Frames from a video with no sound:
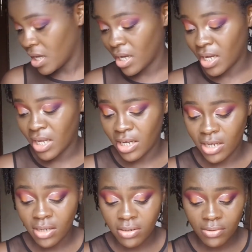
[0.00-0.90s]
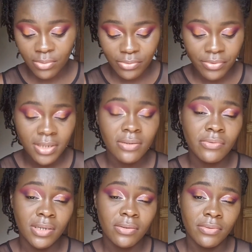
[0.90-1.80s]
and it
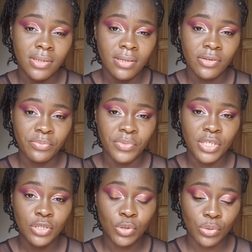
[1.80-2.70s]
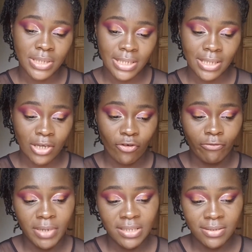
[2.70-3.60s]
really helped me to take care
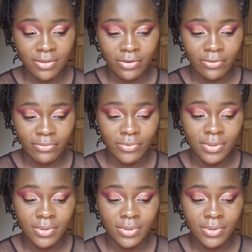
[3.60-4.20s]
of myself,